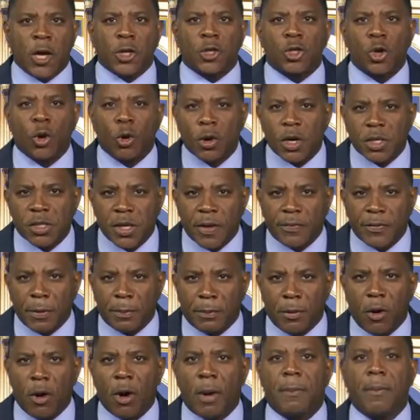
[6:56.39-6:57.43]
Tours of the
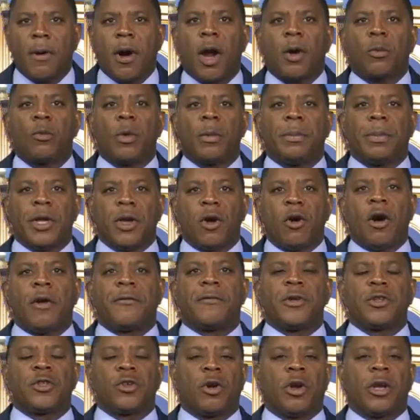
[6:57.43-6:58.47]
ballpark will be
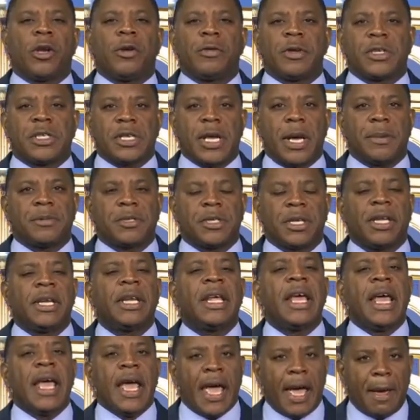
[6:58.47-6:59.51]
offered during the
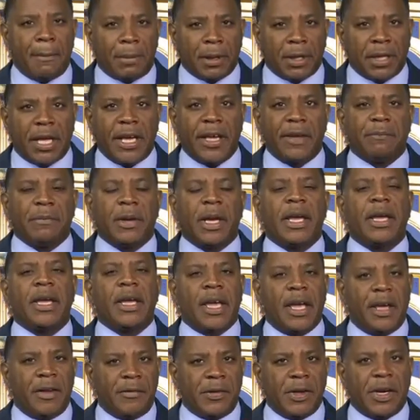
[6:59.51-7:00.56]
reception, and believe me,
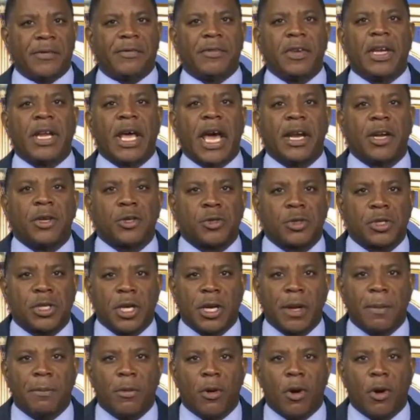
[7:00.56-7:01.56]
even if you're not interested in